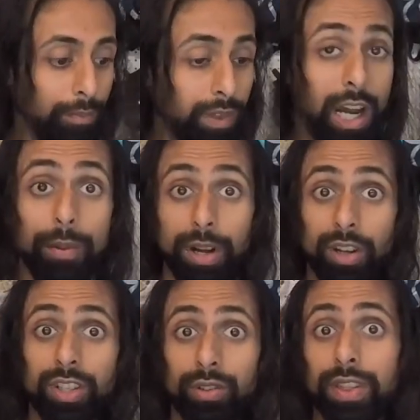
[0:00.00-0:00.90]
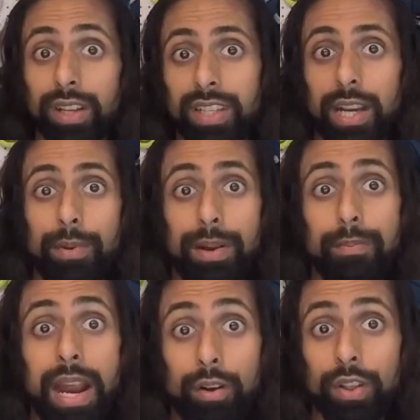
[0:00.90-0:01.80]
Comment also on the Seba
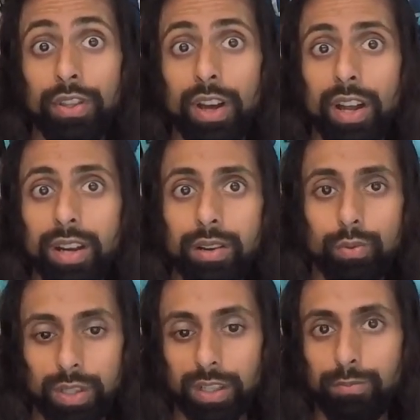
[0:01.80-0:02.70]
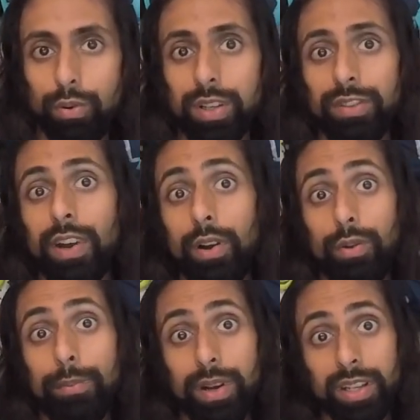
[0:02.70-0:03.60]
Marathon, which this boot is very
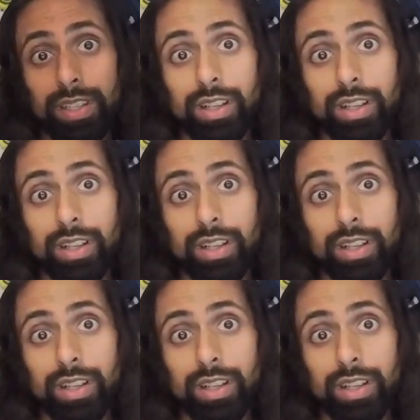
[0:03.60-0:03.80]
reminiscent